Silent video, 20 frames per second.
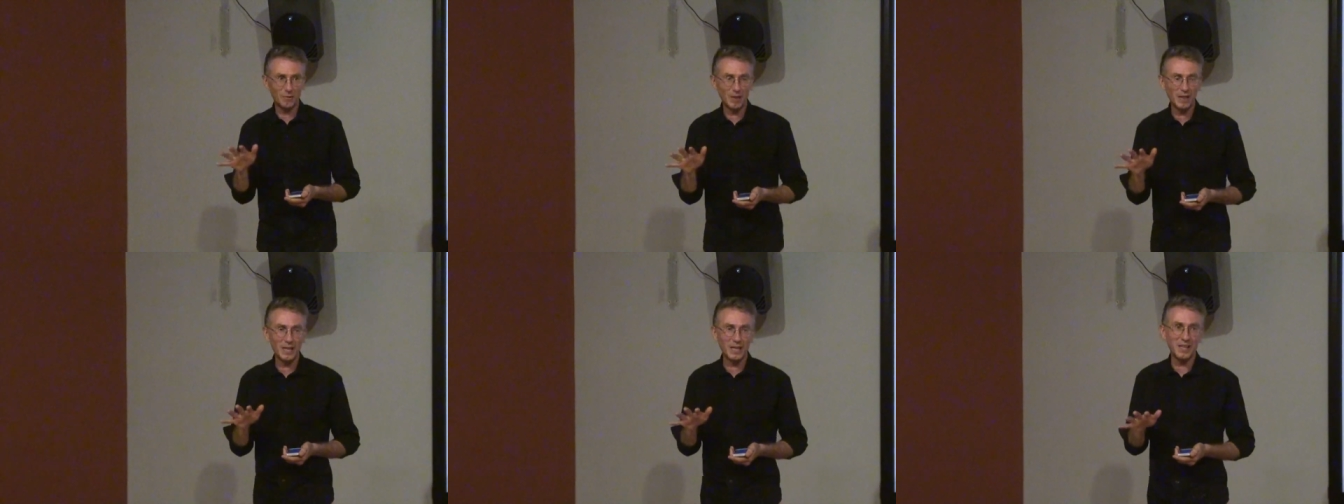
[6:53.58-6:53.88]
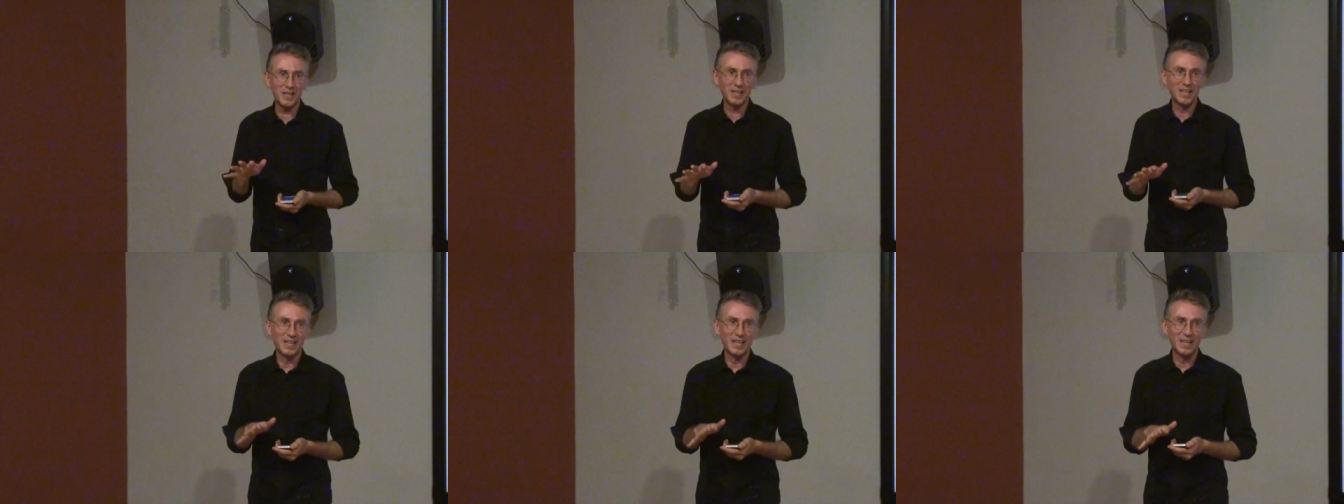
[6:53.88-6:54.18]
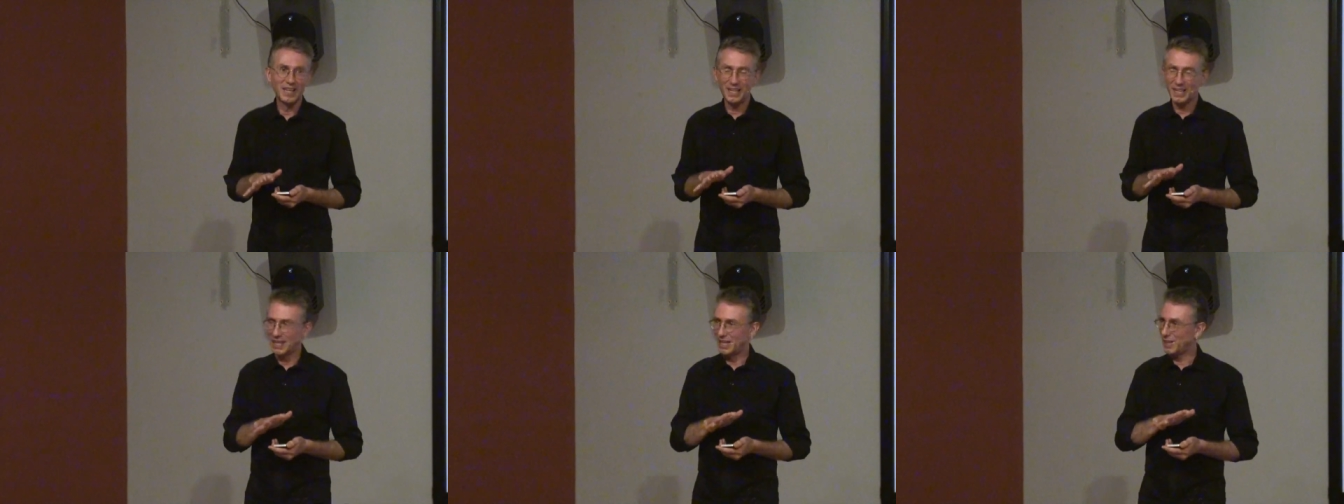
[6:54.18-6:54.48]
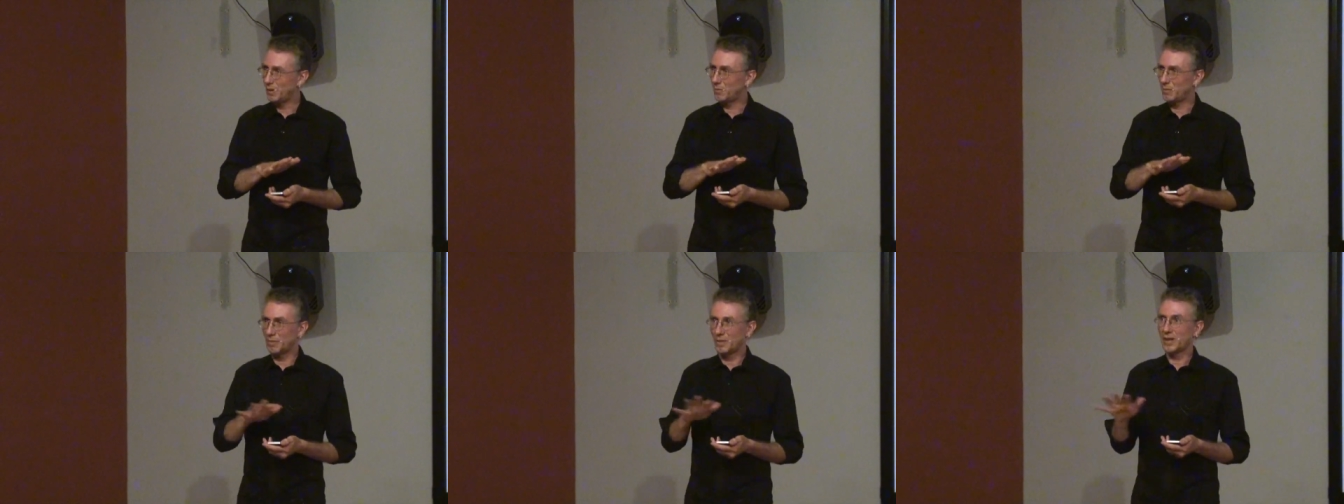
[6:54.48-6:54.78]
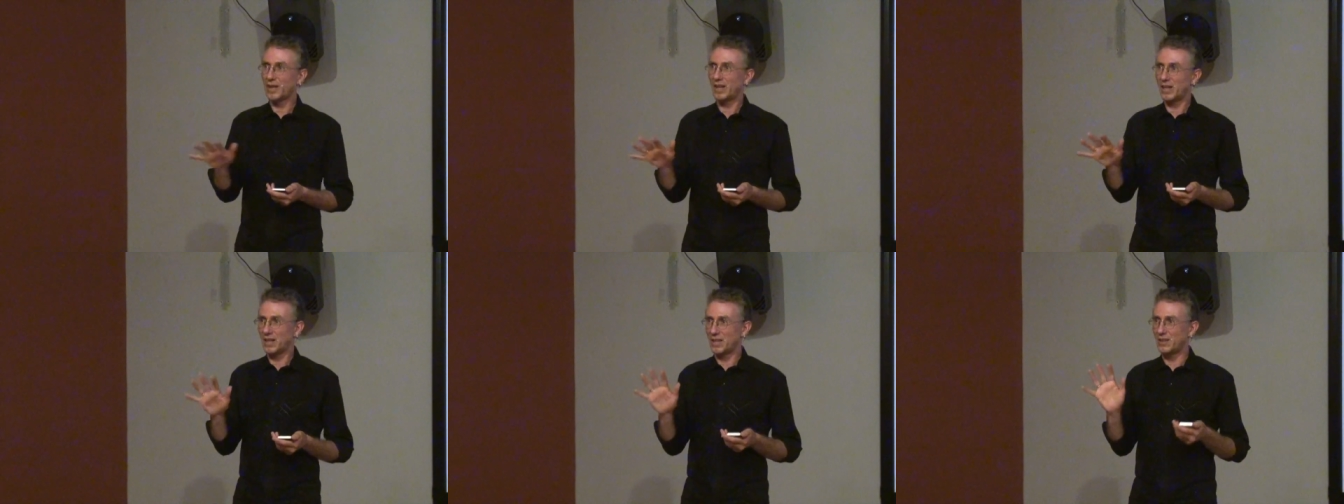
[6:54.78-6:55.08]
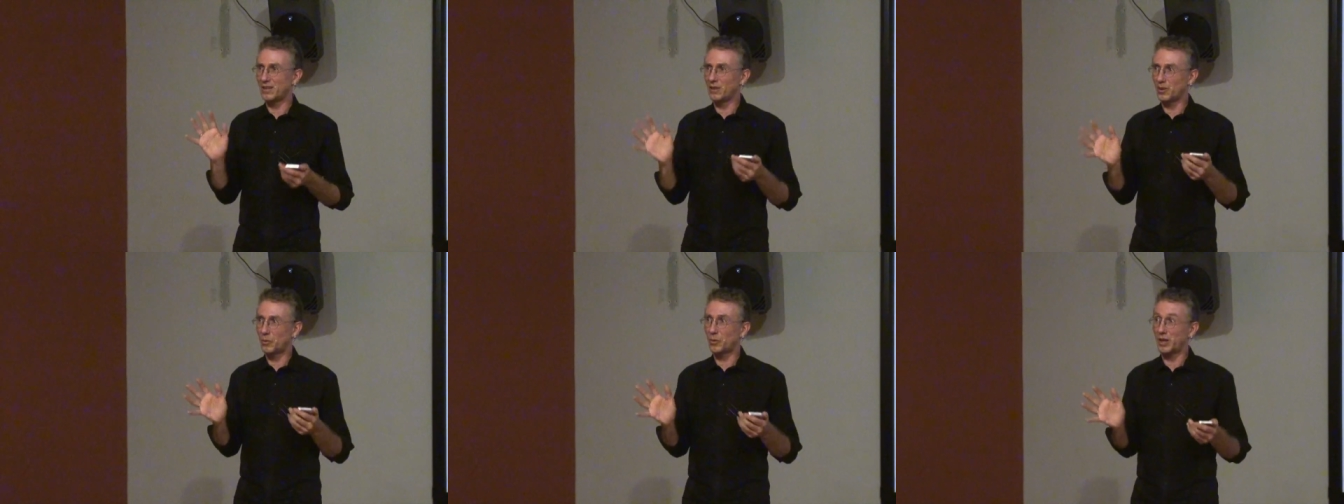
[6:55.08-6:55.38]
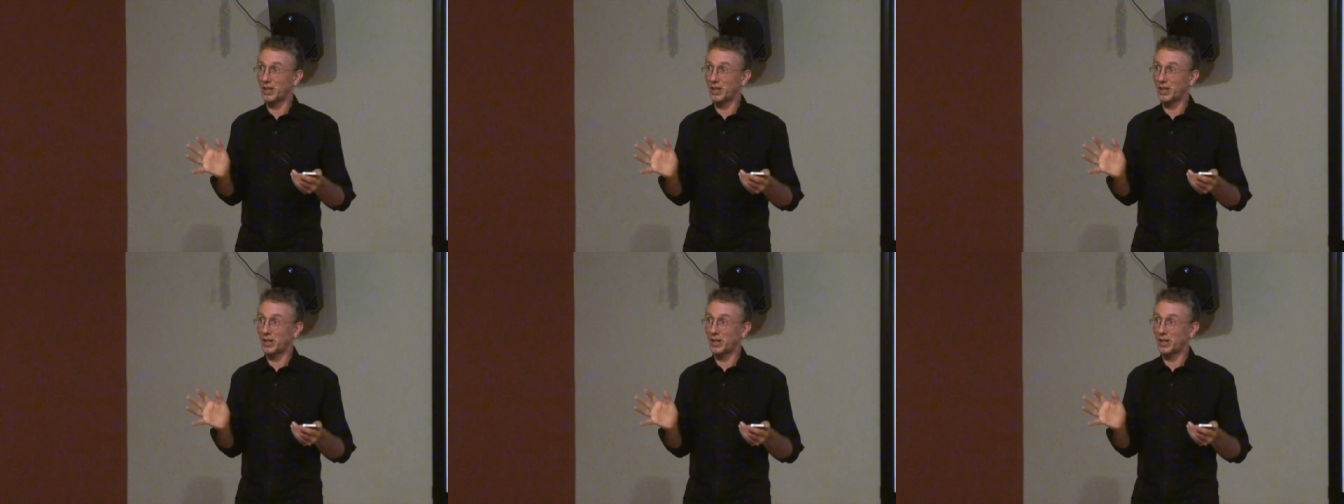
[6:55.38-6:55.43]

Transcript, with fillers: it really, uh,